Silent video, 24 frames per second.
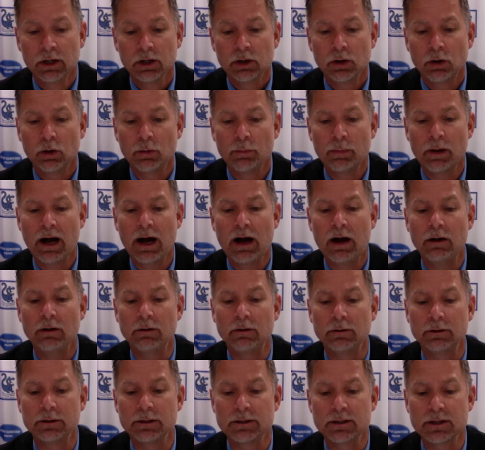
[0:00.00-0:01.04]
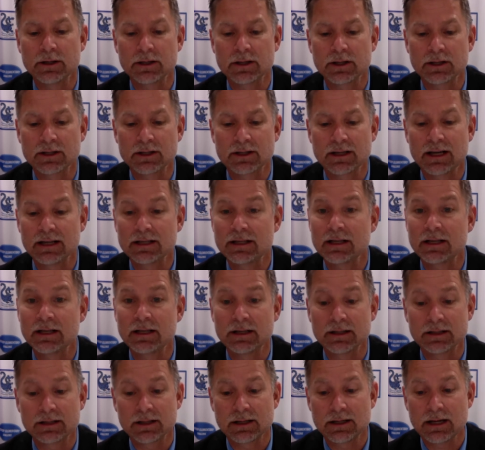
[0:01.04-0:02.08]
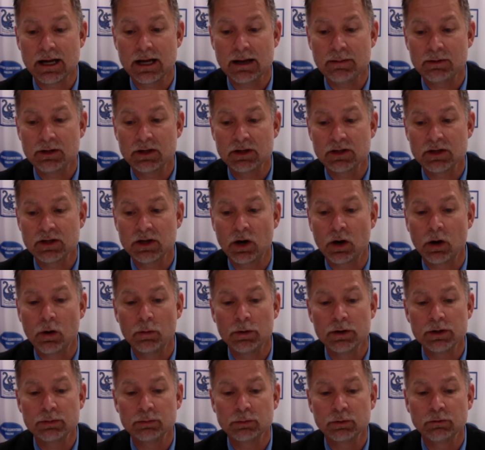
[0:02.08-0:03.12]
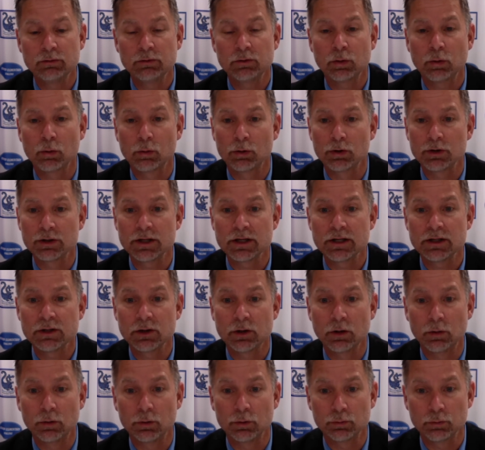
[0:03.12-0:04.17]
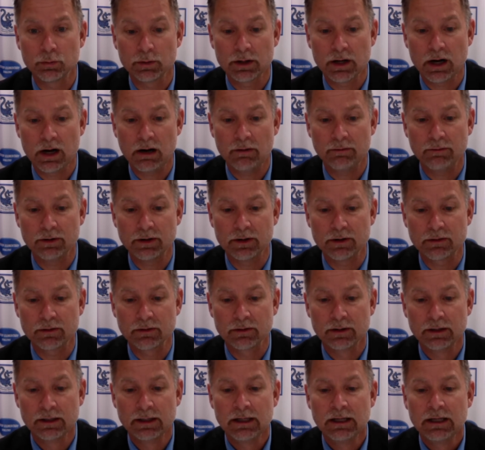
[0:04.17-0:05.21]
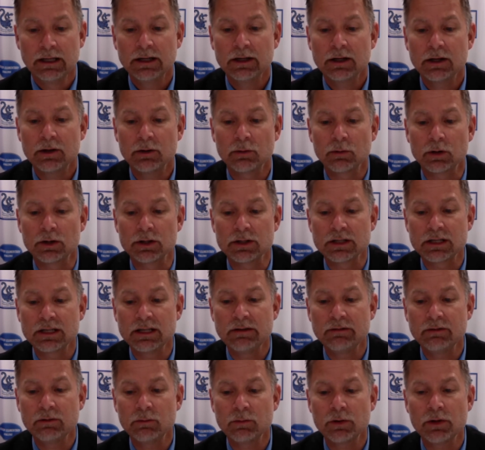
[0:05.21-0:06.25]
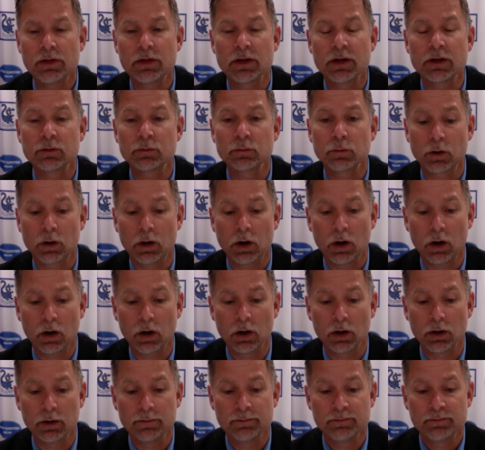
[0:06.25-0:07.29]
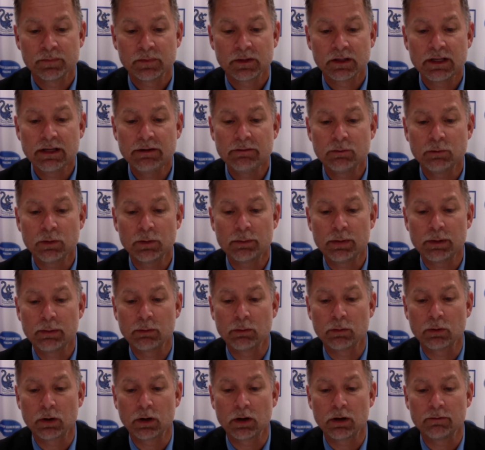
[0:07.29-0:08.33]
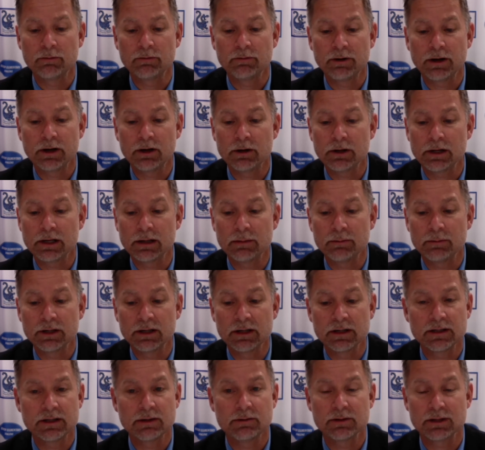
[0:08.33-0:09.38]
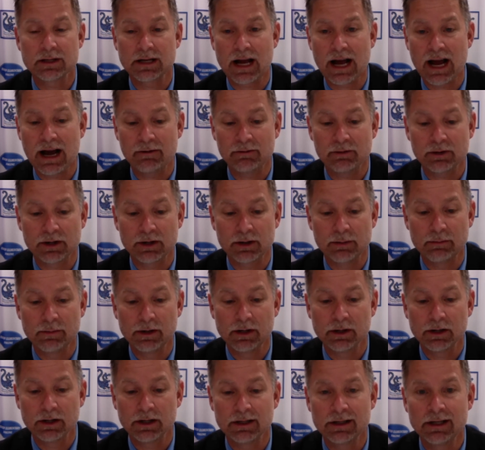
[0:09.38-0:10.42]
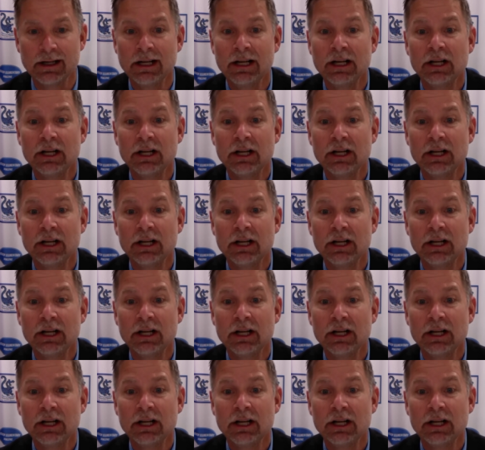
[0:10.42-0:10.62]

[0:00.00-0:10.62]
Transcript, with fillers: Colin Powell is the success he is today because he always moved towards his goals with confidence. In other words, even when things were hard, even when people were unfair to him because he was an African American,